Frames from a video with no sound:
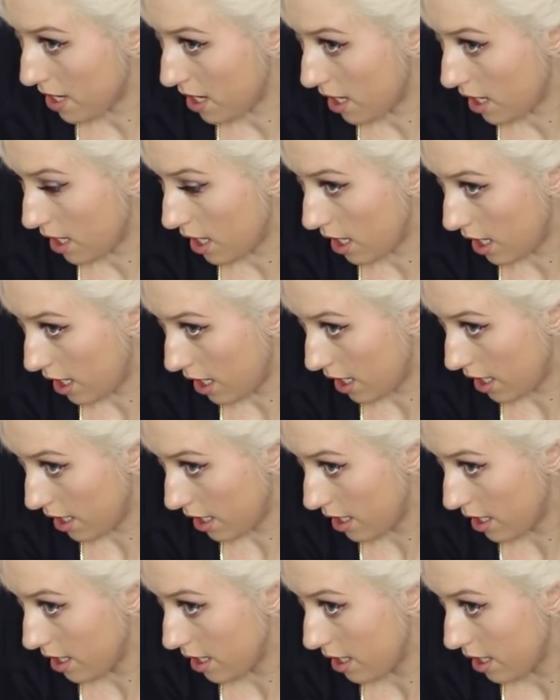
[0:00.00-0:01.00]
pin.
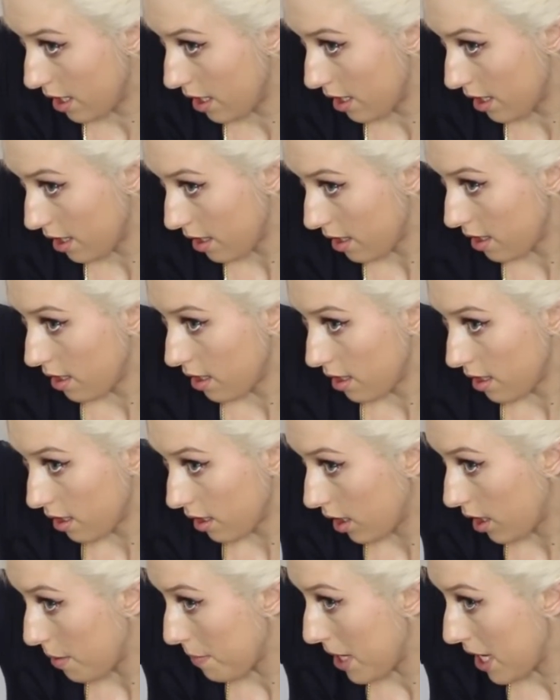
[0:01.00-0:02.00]

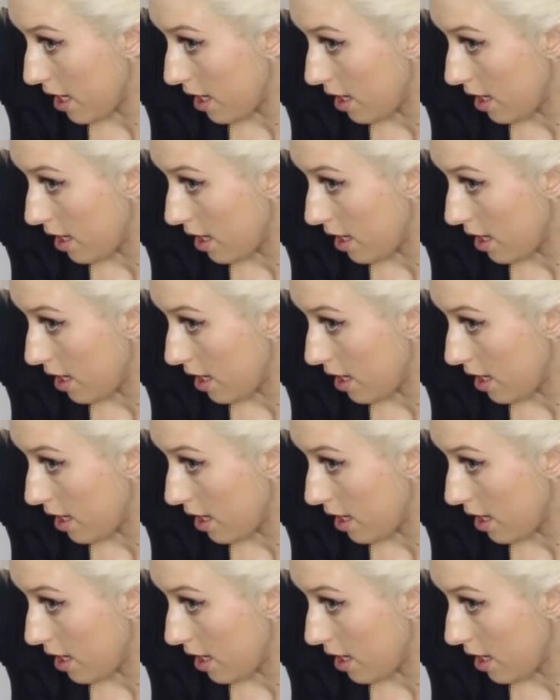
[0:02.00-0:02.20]
Come